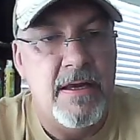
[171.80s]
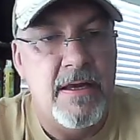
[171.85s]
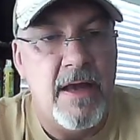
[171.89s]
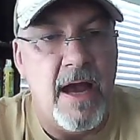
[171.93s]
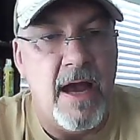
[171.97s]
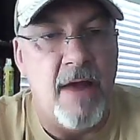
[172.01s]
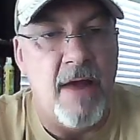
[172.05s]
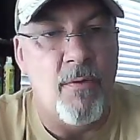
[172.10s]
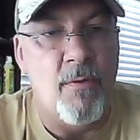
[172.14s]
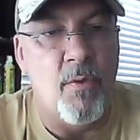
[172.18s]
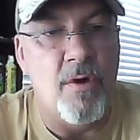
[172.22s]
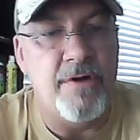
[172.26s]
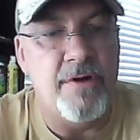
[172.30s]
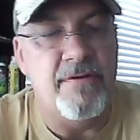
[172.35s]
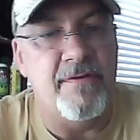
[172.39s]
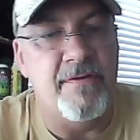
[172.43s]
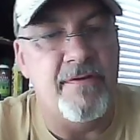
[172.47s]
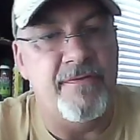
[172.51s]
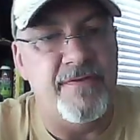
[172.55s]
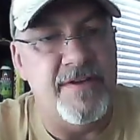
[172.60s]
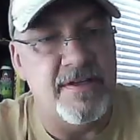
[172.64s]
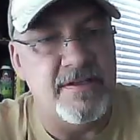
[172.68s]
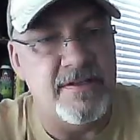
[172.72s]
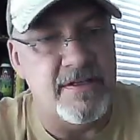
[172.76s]
I wonder
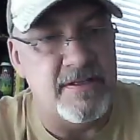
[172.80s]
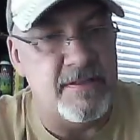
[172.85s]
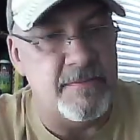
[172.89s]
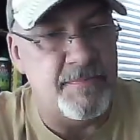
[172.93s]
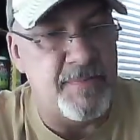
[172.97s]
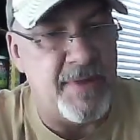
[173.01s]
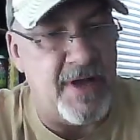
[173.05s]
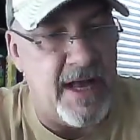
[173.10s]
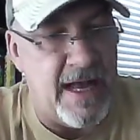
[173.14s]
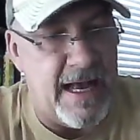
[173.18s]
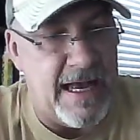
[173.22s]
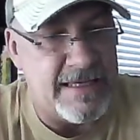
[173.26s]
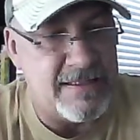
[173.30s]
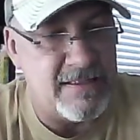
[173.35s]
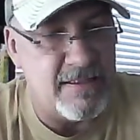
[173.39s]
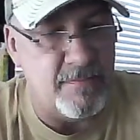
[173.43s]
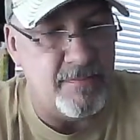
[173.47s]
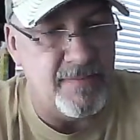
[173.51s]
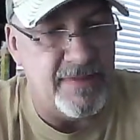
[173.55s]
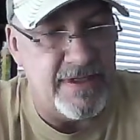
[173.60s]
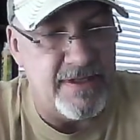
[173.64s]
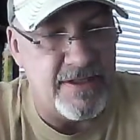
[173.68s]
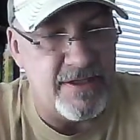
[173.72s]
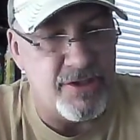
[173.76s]
if this is
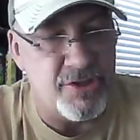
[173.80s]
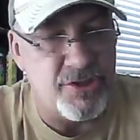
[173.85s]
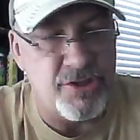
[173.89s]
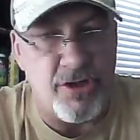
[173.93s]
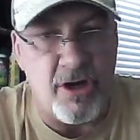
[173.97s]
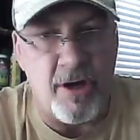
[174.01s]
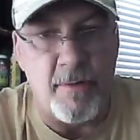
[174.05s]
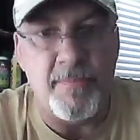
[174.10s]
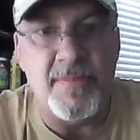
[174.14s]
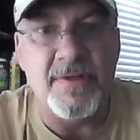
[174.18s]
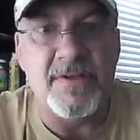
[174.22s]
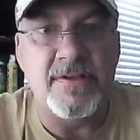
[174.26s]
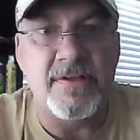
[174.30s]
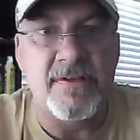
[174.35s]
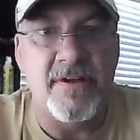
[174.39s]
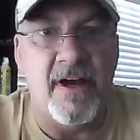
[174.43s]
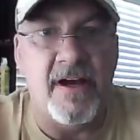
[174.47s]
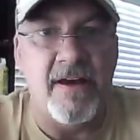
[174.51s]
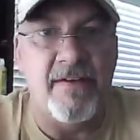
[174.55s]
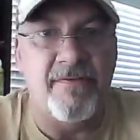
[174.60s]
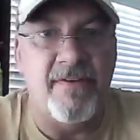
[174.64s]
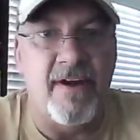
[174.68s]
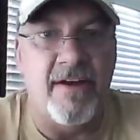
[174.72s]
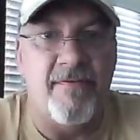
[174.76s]
possibly the sharpest
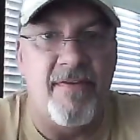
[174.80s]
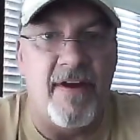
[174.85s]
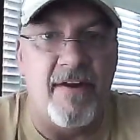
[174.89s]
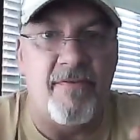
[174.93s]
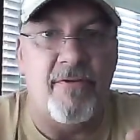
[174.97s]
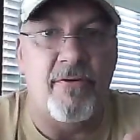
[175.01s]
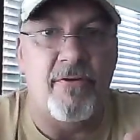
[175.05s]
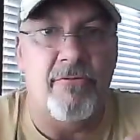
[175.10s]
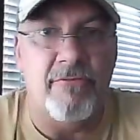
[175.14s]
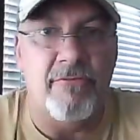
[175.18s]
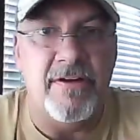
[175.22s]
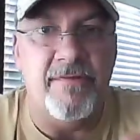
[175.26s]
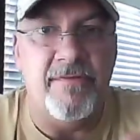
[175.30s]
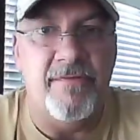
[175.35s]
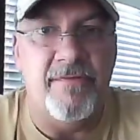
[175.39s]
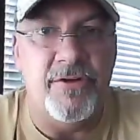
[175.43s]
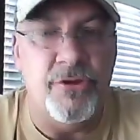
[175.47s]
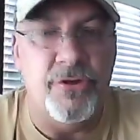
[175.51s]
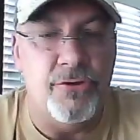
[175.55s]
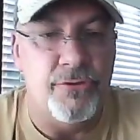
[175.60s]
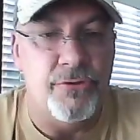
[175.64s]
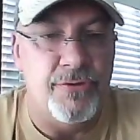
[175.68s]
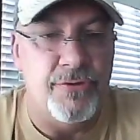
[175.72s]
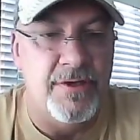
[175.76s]
knife I've ever
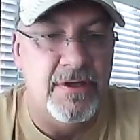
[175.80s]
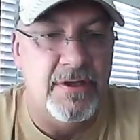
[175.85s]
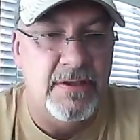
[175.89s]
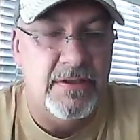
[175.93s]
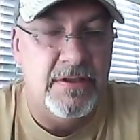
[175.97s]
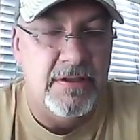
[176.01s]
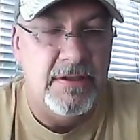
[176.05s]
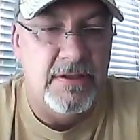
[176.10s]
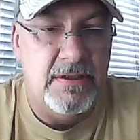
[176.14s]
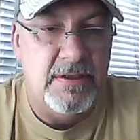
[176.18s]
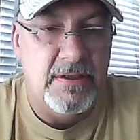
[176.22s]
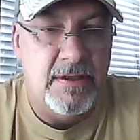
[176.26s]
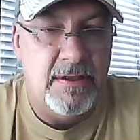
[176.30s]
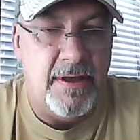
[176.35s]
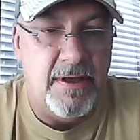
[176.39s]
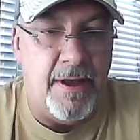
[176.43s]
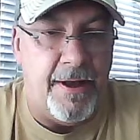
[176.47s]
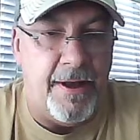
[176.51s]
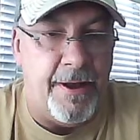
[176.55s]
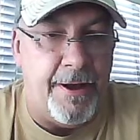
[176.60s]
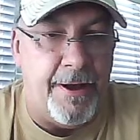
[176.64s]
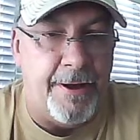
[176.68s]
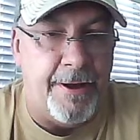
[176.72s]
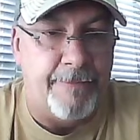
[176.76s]
reviewed.
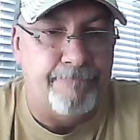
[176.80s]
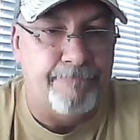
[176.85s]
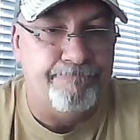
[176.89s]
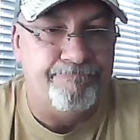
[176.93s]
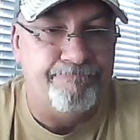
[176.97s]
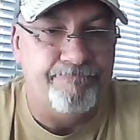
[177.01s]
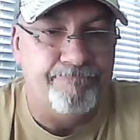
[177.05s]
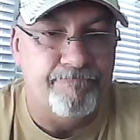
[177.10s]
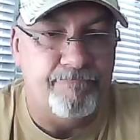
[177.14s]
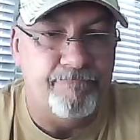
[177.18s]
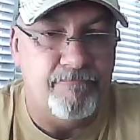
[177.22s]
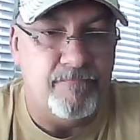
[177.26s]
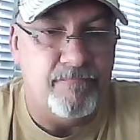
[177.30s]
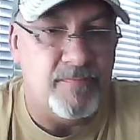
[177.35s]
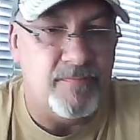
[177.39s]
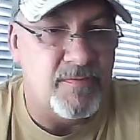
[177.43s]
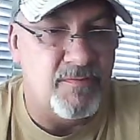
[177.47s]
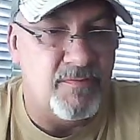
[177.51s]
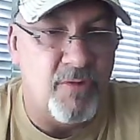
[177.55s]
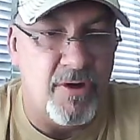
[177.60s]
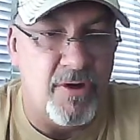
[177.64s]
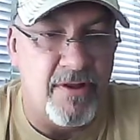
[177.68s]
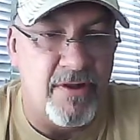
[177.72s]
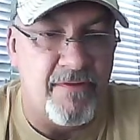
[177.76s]

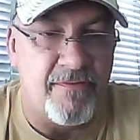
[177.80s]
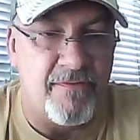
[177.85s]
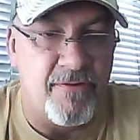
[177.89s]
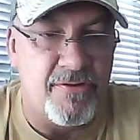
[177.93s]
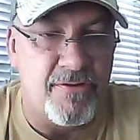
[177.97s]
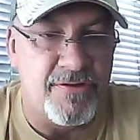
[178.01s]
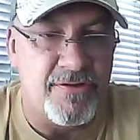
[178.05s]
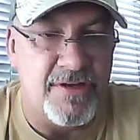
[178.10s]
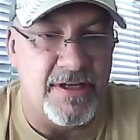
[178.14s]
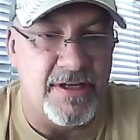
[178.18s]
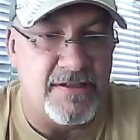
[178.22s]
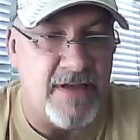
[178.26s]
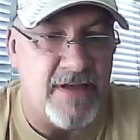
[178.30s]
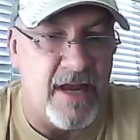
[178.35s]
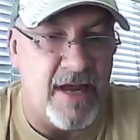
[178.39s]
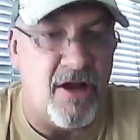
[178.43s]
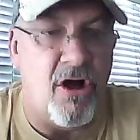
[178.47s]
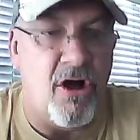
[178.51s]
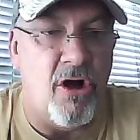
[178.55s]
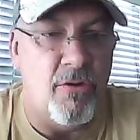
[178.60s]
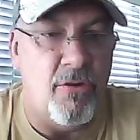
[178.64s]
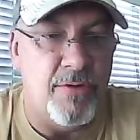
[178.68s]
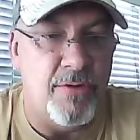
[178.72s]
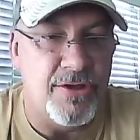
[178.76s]
One of the first things I
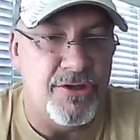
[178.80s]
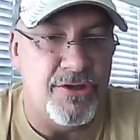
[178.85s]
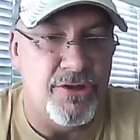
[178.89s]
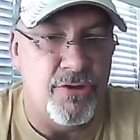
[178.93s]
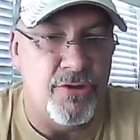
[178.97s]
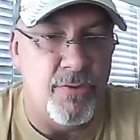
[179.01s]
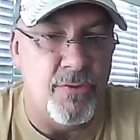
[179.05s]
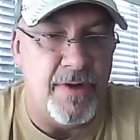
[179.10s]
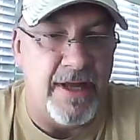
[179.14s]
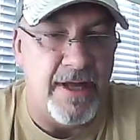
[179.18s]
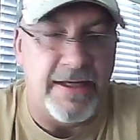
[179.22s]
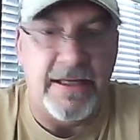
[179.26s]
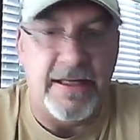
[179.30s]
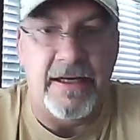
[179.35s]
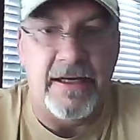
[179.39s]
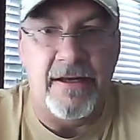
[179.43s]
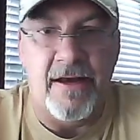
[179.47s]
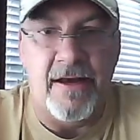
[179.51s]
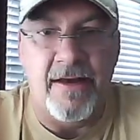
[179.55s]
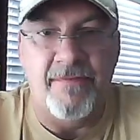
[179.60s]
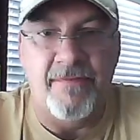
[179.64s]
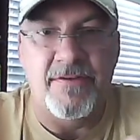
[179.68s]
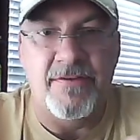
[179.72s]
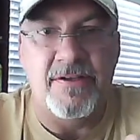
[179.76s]
always do when I get a
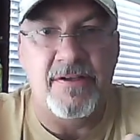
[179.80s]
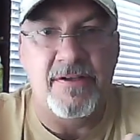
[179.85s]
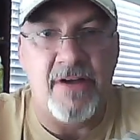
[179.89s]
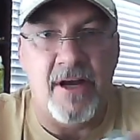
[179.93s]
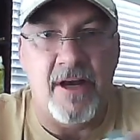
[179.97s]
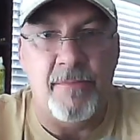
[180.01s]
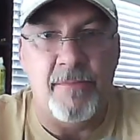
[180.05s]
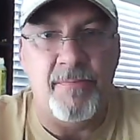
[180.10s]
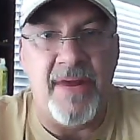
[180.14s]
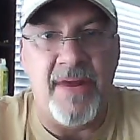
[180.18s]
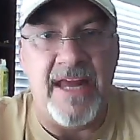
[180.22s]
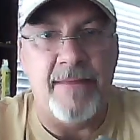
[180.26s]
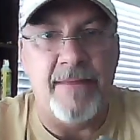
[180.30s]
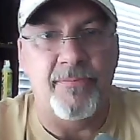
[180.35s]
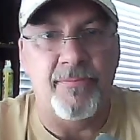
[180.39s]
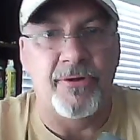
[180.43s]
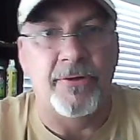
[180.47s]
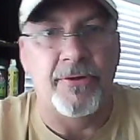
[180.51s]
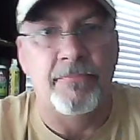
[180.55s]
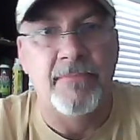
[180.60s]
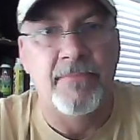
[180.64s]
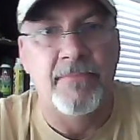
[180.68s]
knife is cut paper,